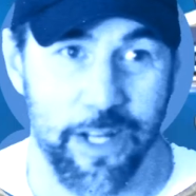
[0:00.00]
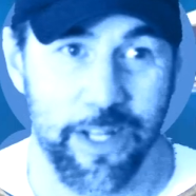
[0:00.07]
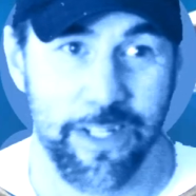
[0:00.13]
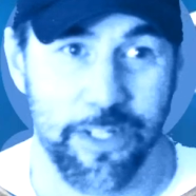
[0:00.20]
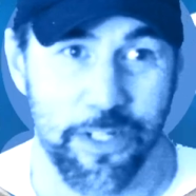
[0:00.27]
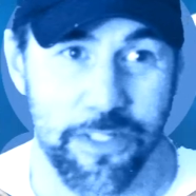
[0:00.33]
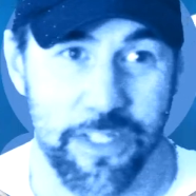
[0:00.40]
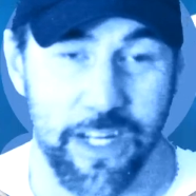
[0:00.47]

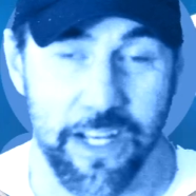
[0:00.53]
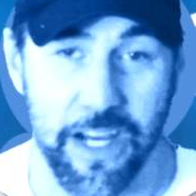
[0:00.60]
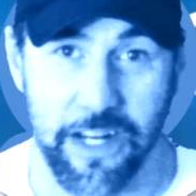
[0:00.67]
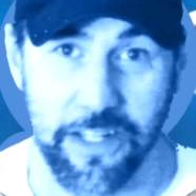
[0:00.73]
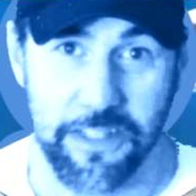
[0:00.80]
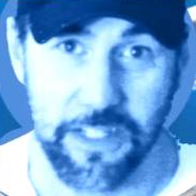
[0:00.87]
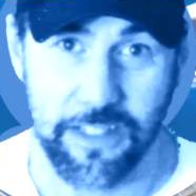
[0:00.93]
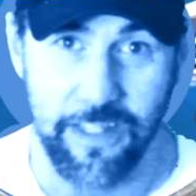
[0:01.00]
because they kind
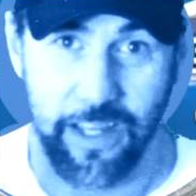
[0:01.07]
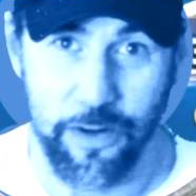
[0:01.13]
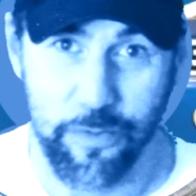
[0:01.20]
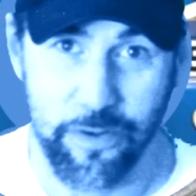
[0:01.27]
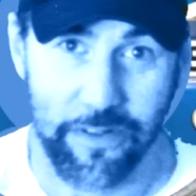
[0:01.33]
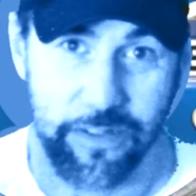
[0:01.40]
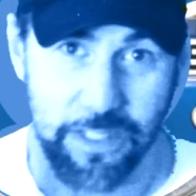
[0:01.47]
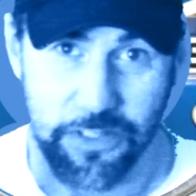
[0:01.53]
of dictate
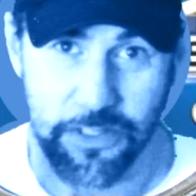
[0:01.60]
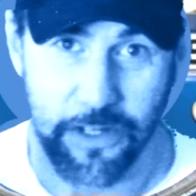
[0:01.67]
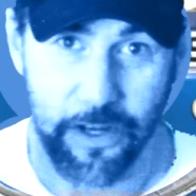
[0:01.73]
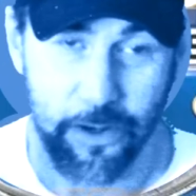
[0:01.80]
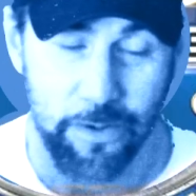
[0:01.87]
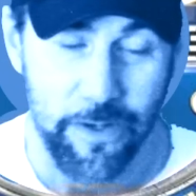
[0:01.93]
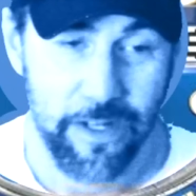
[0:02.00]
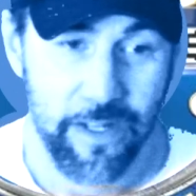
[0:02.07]
where things
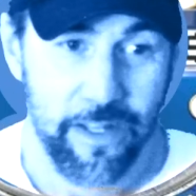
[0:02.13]
go.